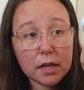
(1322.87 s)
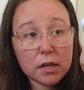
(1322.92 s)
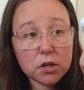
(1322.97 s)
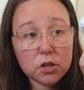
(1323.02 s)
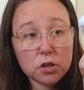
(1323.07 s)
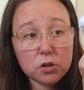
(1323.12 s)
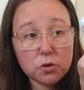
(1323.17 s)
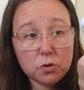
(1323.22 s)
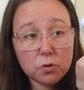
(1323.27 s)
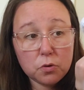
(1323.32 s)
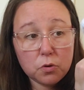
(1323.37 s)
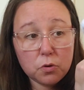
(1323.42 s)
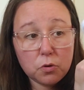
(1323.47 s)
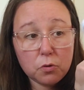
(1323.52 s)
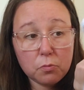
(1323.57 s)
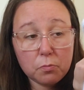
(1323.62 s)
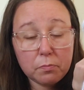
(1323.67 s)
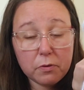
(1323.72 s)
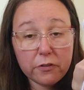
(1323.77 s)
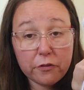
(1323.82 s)
and
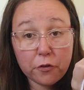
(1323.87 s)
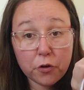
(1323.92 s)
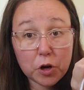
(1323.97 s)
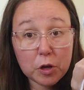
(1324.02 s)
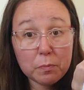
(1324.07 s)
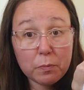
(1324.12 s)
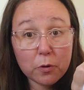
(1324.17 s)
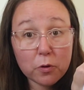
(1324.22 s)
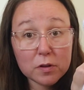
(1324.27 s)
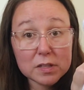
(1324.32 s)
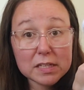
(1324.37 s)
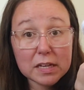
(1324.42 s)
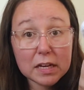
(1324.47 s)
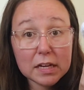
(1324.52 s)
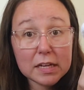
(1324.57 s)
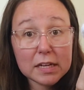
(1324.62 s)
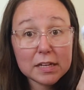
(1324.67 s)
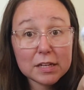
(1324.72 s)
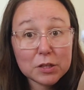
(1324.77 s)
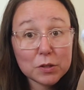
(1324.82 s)
you, before you pull it
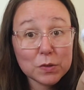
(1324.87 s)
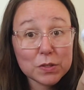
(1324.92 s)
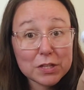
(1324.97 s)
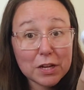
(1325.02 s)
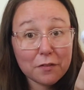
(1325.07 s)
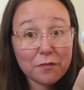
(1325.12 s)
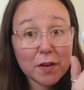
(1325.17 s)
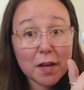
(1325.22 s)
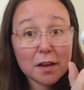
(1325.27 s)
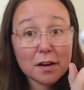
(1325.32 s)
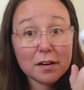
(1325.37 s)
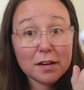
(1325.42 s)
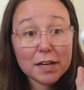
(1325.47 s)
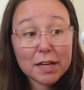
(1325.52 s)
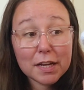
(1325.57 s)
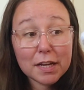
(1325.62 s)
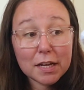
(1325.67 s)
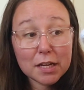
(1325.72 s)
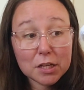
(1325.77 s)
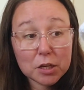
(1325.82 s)
tight, you stuff it.
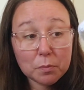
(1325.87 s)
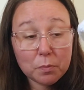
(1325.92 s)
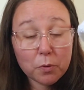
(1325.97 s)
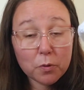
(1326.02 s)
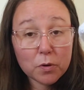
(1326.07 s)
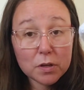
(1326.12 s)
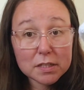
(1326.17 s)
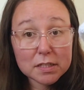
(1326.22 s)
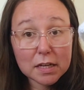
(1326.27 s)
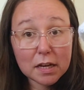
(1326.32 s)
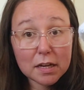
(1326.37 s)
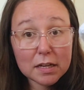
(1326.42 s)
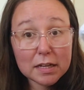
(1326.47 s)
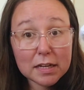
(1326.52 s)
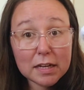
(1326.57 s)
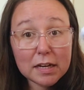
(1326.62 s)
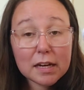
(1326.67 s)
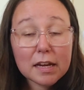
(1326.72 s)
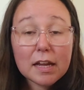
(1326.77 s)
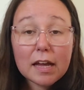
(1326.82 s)
You pull it
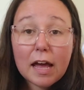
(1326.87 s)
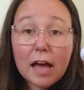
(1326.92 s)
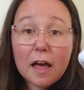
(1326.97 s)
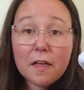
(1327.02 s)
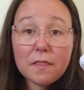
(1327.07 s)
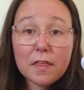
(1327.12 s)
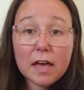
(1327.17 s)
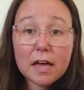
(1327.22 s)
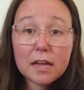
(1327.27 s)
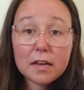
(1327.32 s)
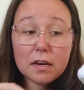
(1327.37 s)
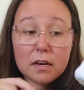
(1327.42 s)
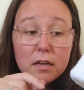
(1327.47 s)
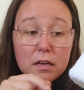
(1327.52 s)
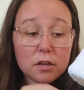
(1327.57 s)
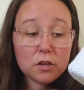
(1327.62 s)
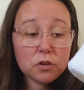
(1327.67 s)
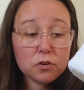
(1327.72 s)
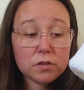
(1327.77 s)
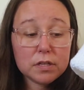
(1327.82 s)
tight and then
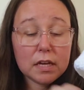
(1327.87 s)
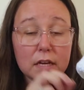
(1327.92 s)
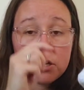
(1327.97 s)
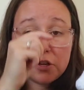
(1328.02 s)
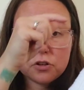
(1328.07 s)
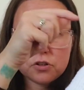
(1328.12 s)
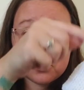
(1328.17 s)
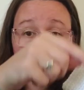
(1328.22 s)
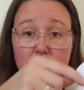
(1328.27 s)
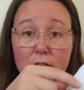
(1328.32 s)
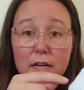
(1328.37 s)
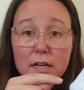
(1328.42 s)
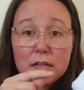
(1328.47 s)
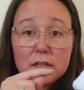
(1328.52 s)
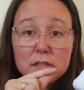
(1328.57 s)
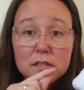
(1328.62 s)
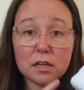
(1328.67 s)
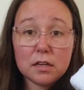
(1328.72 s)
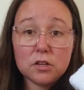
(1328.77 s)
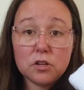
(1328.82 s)
you take your
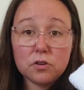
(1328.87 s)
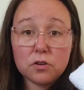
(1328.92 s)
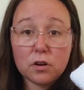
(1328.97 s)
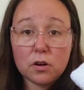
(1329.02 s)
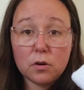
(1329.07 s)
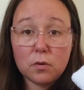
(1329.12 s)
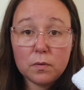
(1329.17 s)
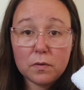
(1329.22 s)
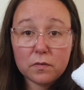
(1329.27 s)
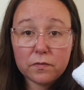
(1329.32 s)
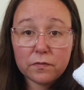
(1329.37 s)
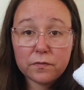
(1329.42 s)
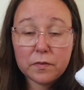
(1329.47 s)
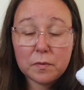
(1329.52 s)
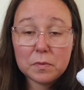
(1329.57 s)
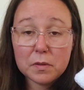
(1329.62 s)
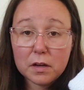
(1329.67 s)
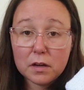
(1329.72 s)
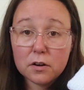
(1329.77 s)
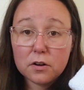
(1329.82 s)
strands and you go
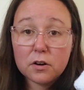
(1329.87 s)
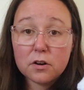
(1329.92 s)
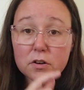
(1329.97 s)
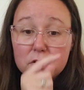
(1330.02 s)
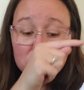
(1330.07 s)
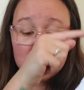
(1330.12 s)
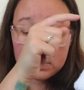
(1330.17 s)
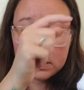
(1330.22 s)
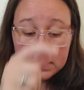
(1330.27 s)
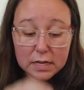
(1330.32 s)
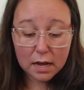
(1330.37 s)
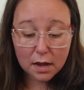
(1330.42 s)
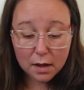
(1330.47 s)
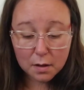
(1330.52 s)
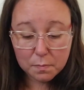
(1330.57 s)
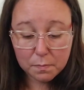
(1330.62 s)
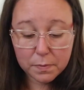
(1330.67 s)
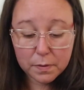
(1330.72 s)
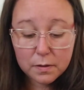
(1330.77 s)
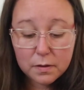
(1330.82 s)
from the under to the
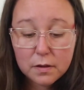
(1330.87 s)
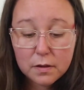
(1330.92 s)
top.